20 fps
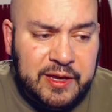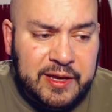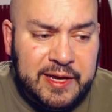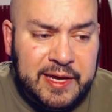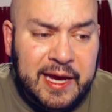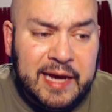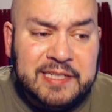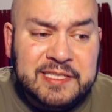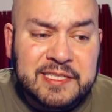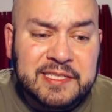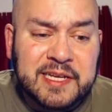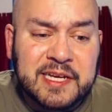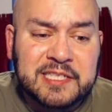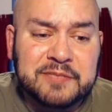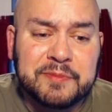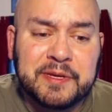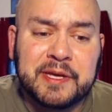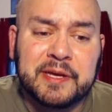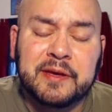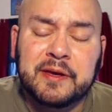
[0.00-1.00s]
He actually
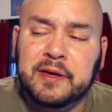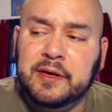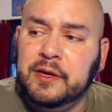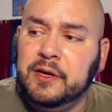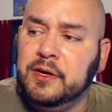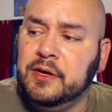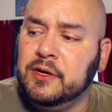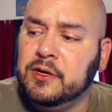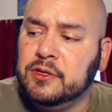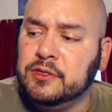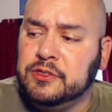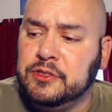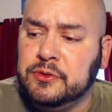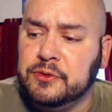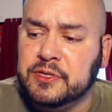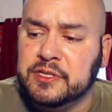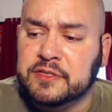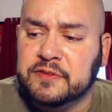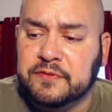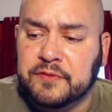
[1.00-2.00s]
takes me
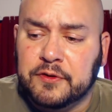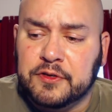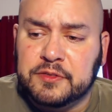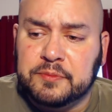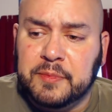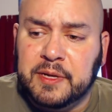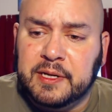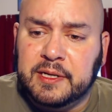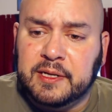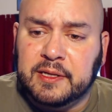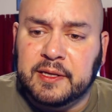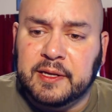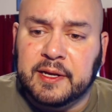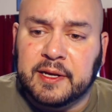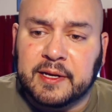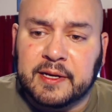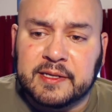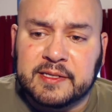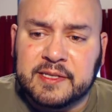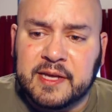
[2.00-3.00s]
to this First Med
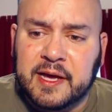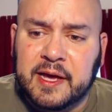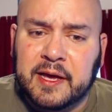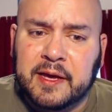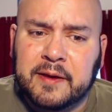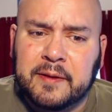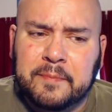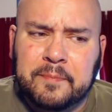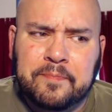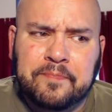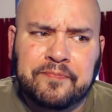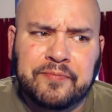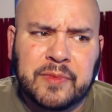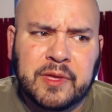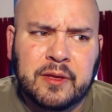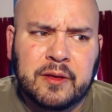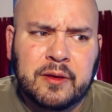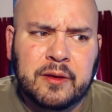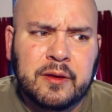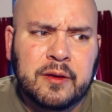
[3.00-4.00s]
clinic. It's like
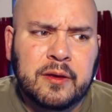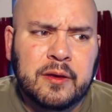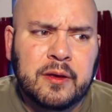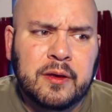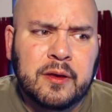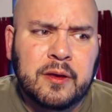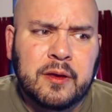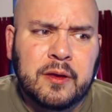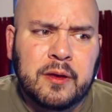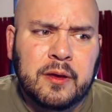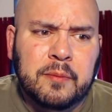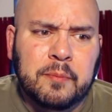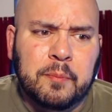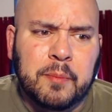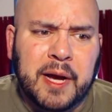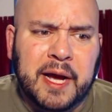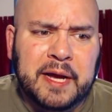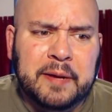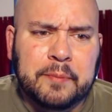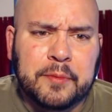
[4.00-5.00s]

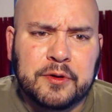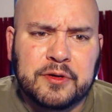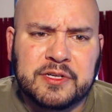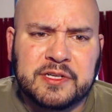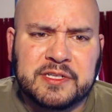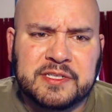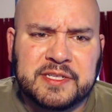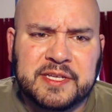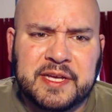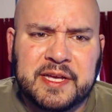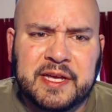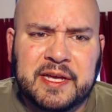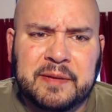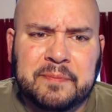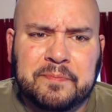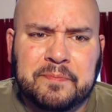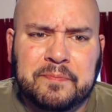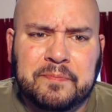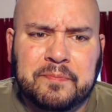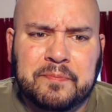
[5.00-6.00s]
my
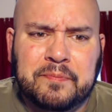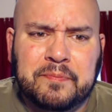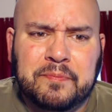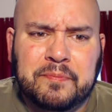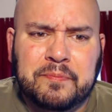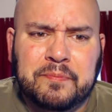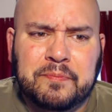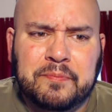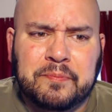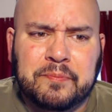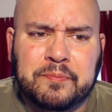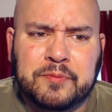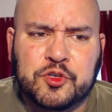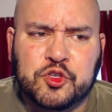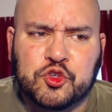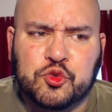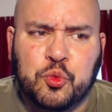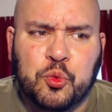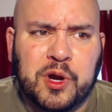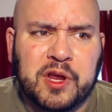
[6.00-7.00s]
emergency
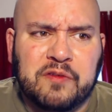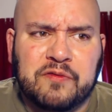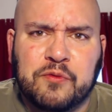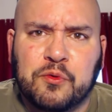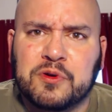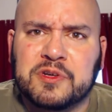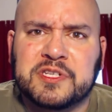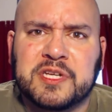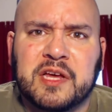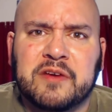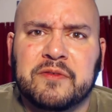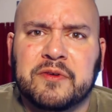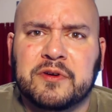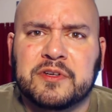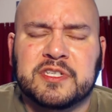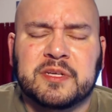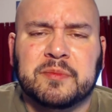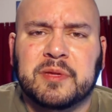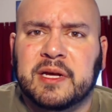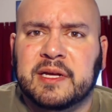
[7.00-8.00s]
24/7
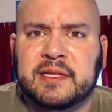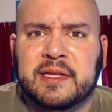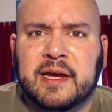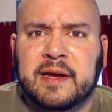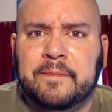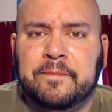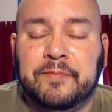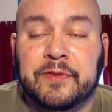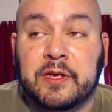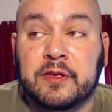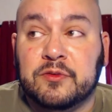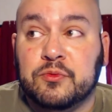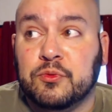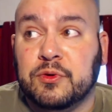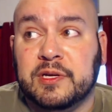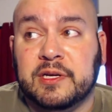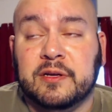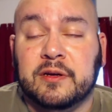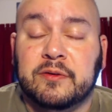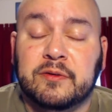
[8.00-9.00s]
or something like that. It
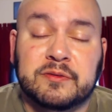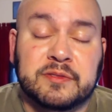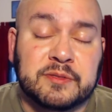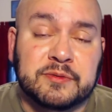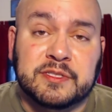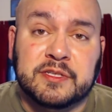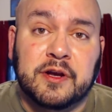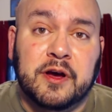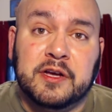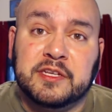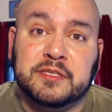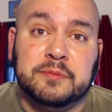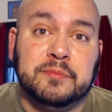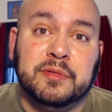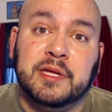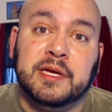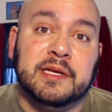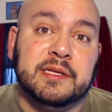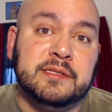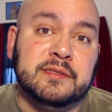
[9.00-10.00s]
was an awesome
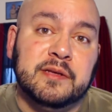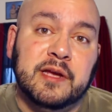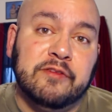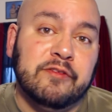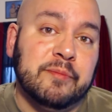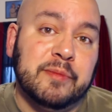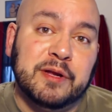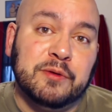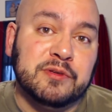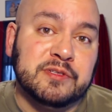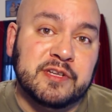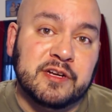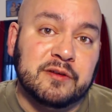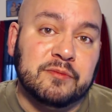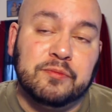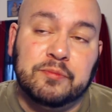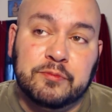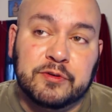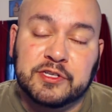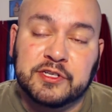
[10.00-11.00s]
place. Everybody was
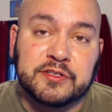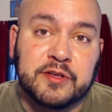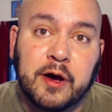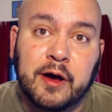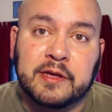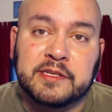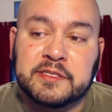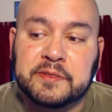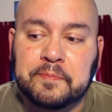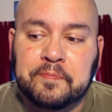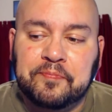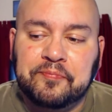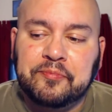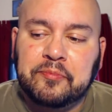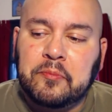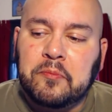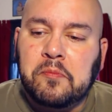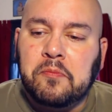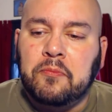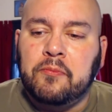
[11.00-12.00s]
there, which is awesome.
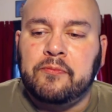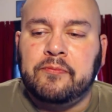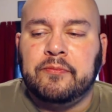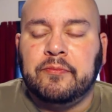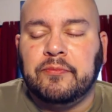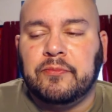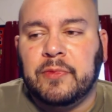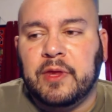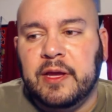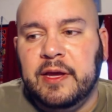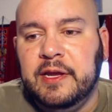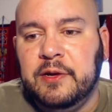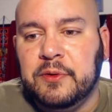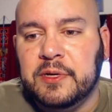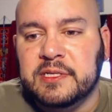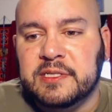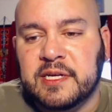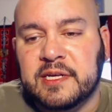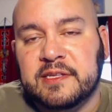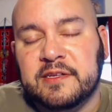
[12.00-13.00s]

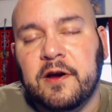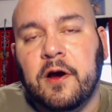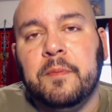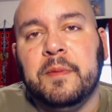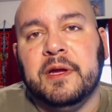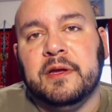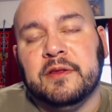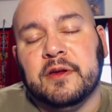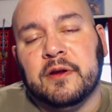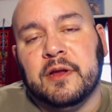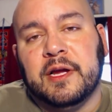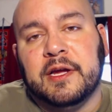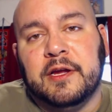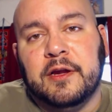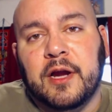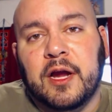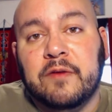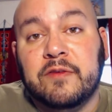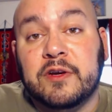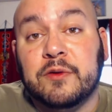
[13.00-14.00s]
Anyways, they tell me, they're like,
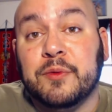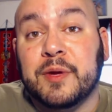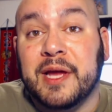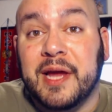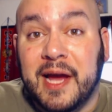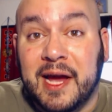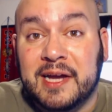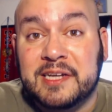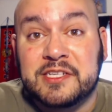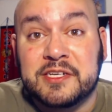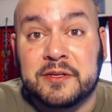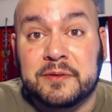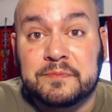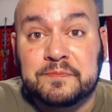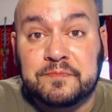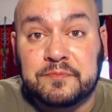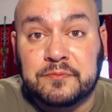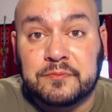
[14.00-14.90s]
you're having a reaction